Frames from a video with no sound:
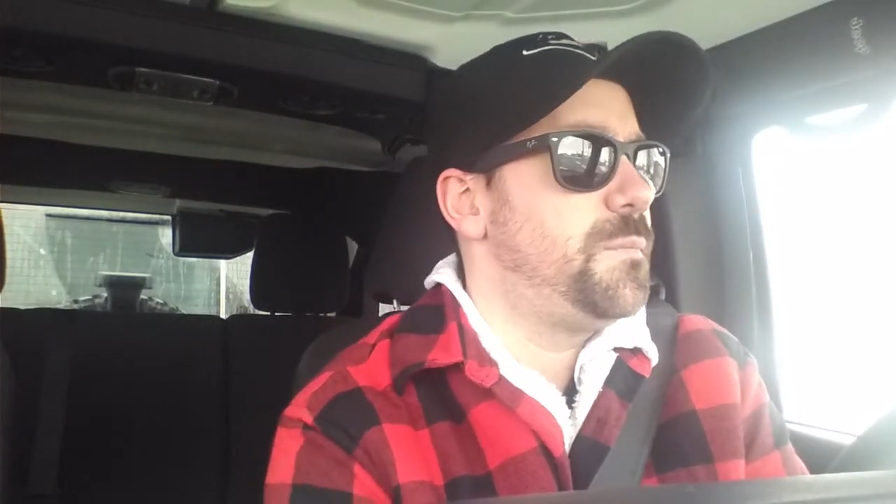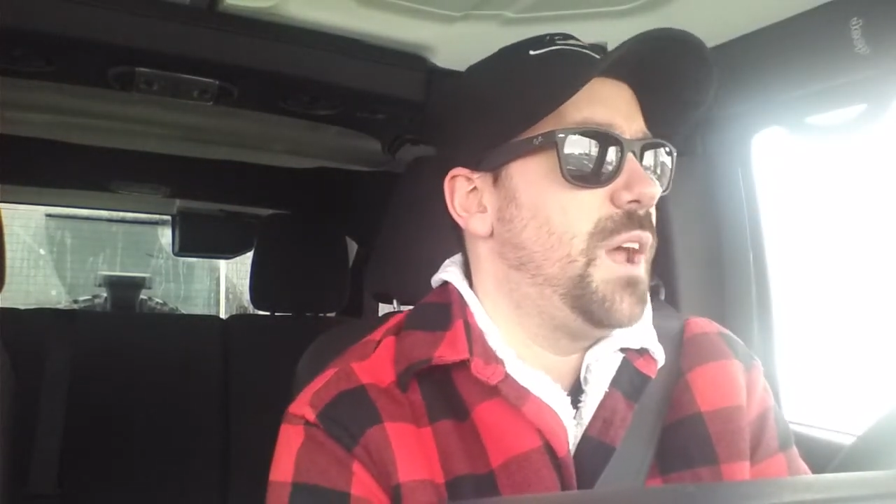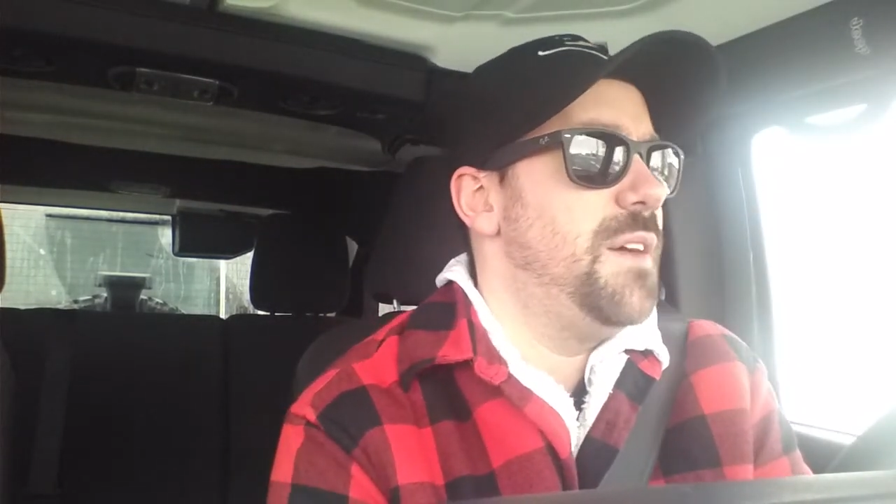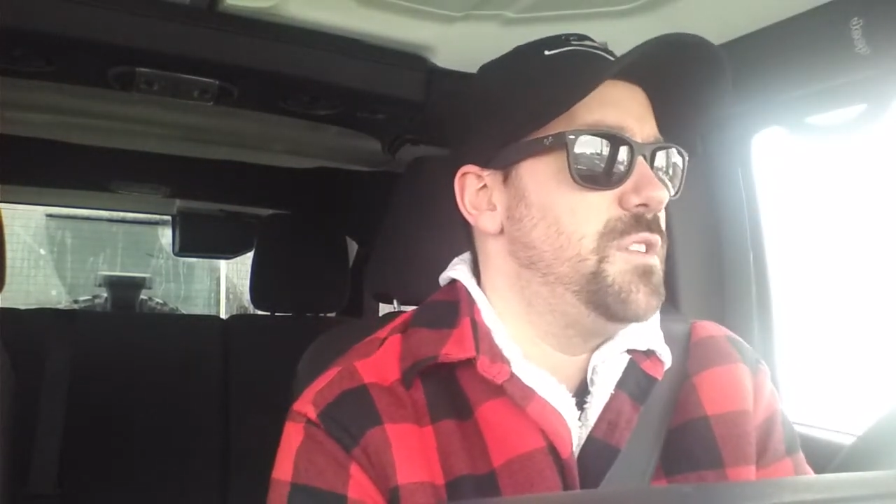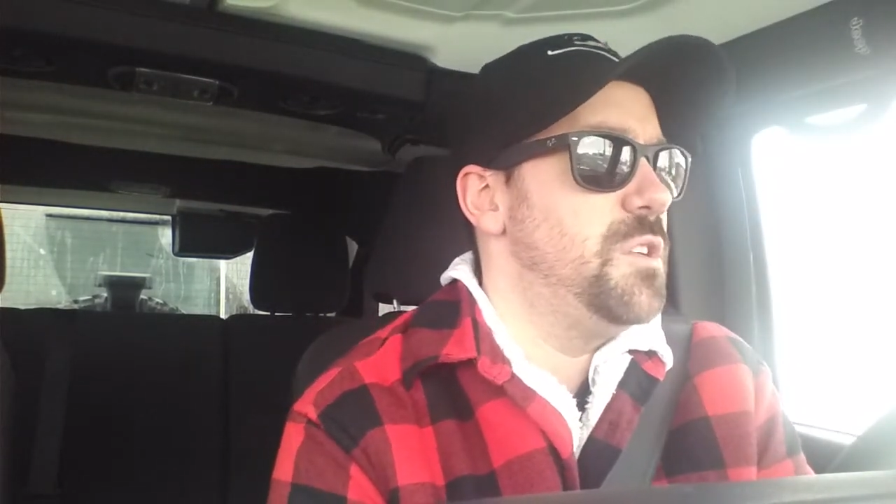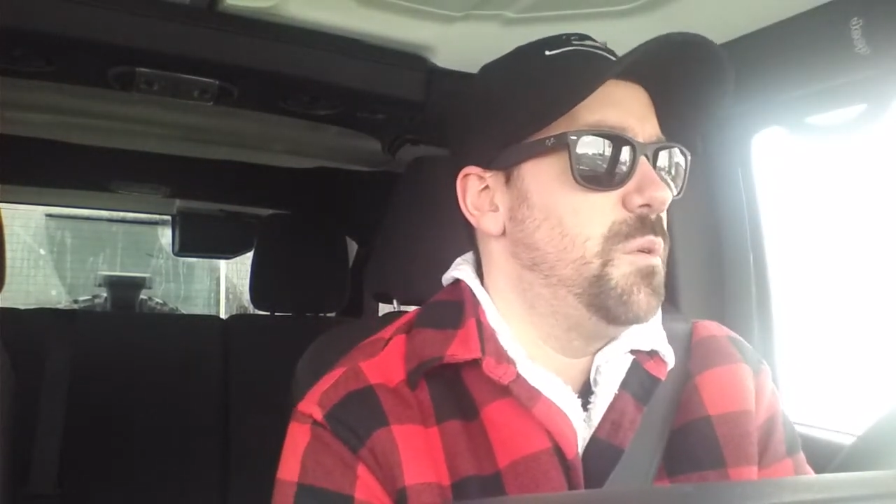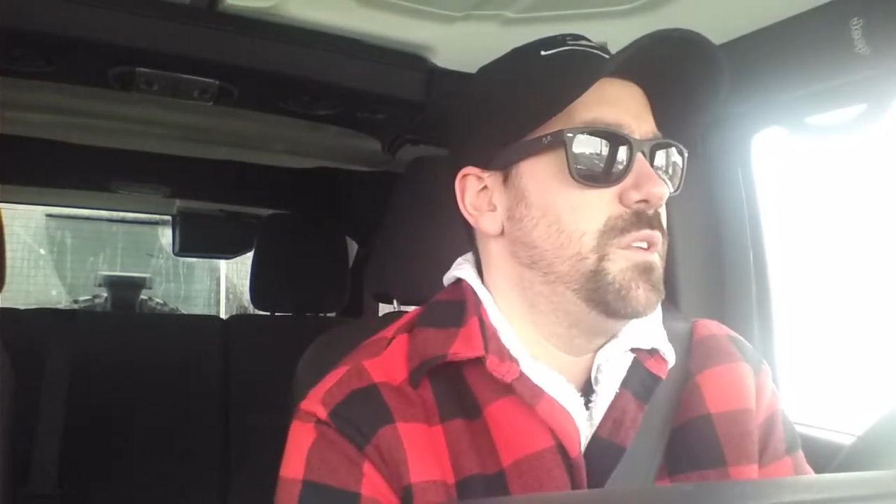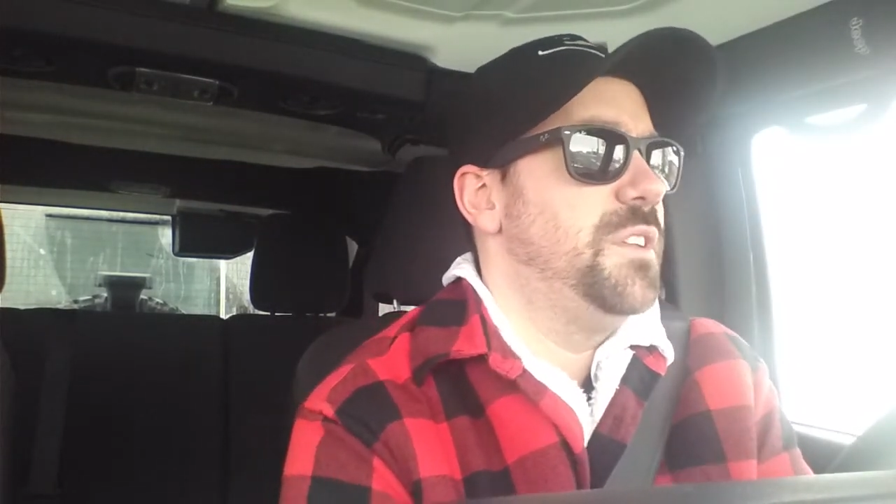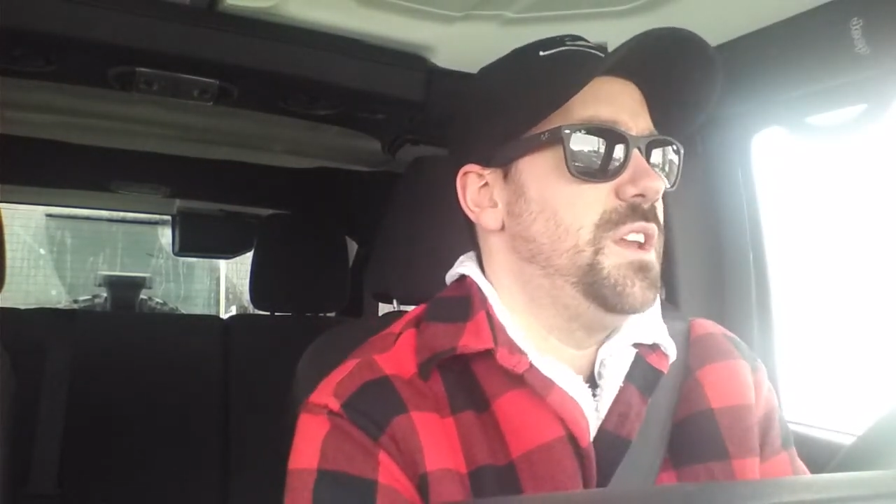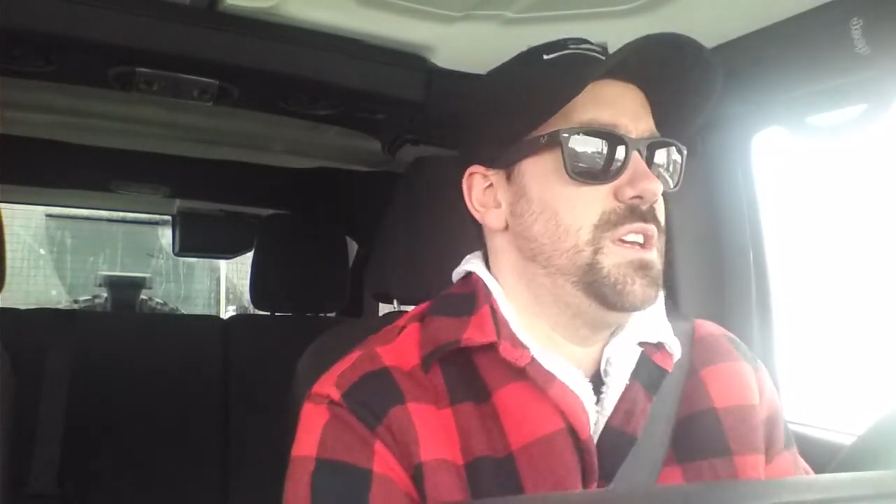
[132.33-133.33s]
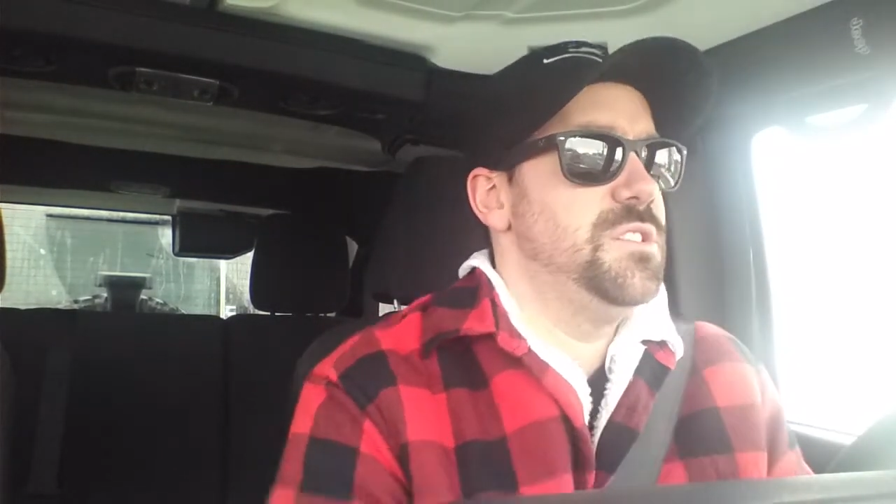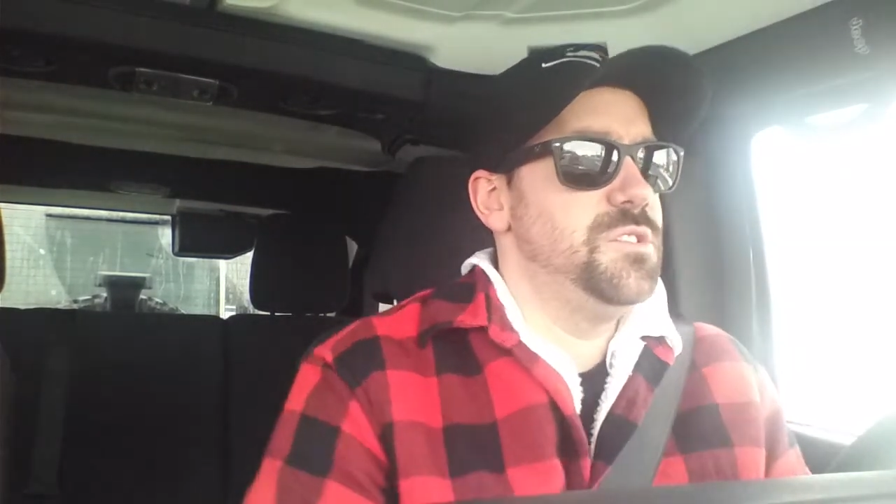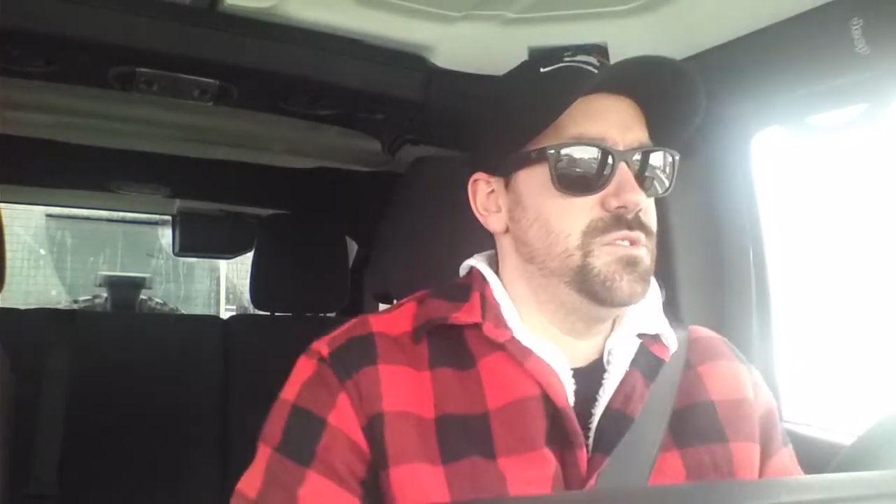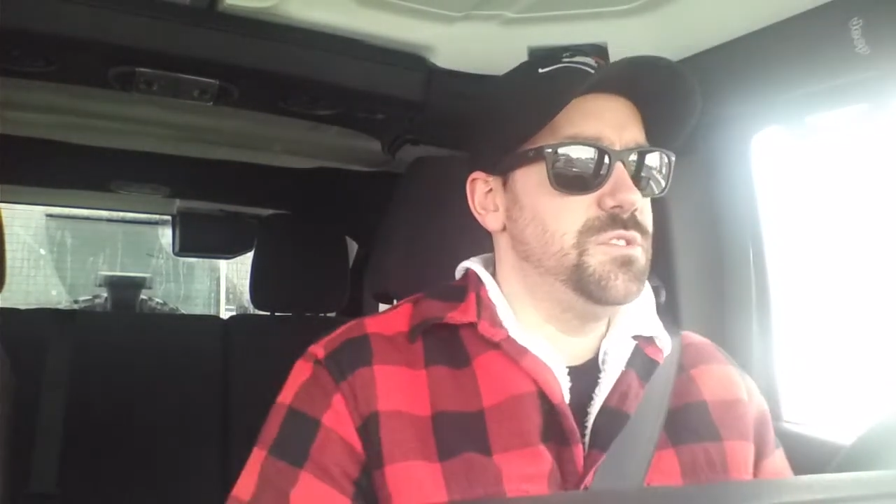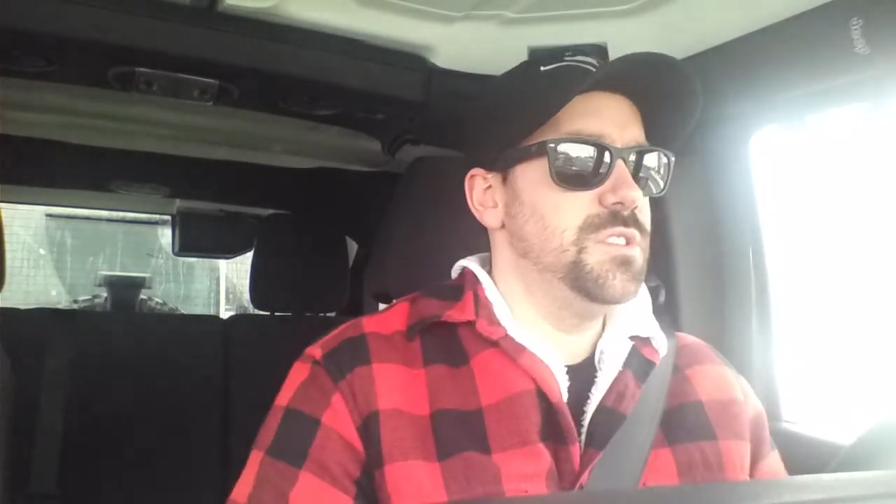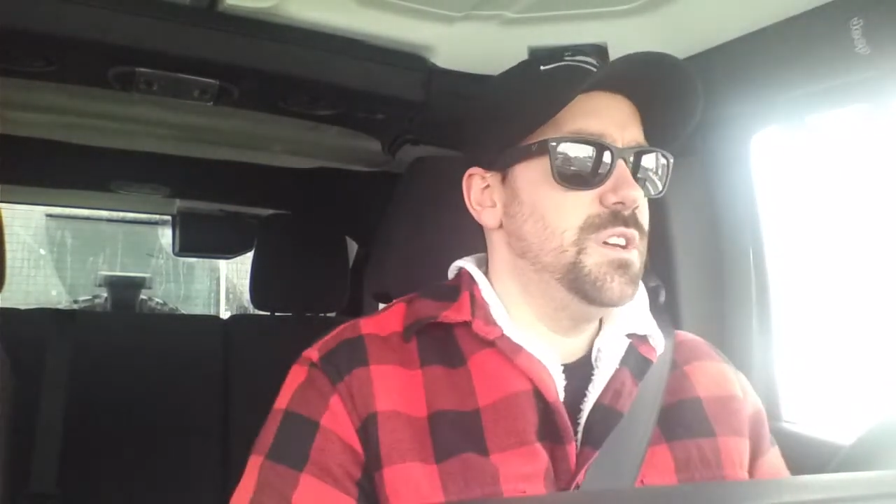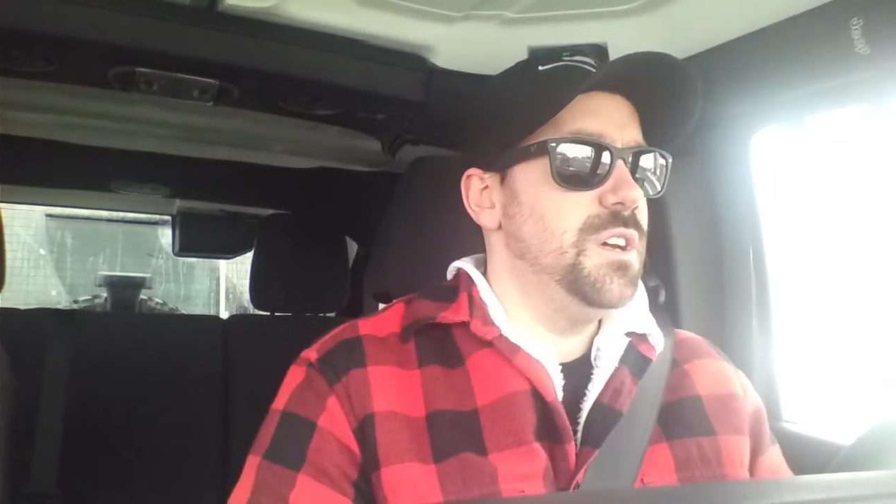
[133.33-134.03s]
I haven't noticed any issues.